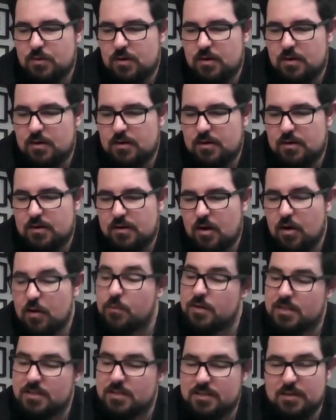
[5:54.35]
I
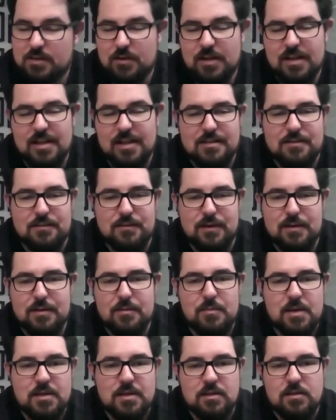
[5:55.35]
would necessarily classify in
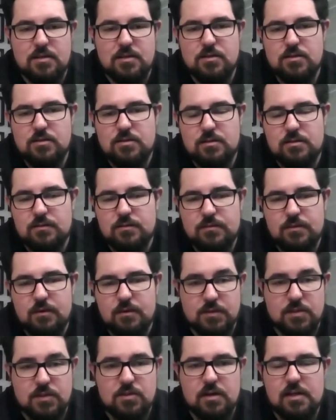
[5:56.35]
the best interests of
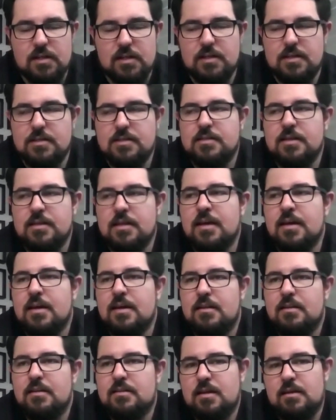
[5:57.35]
Australians.
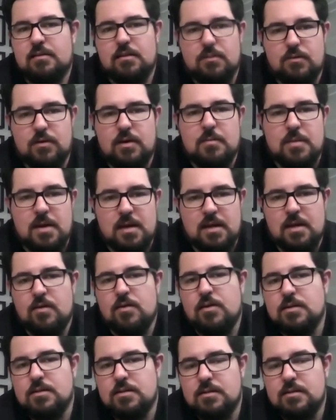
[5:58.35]
They're the three main
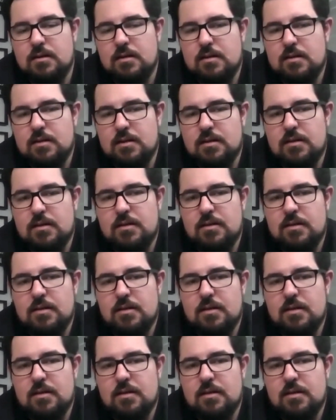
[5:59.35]
areas that I think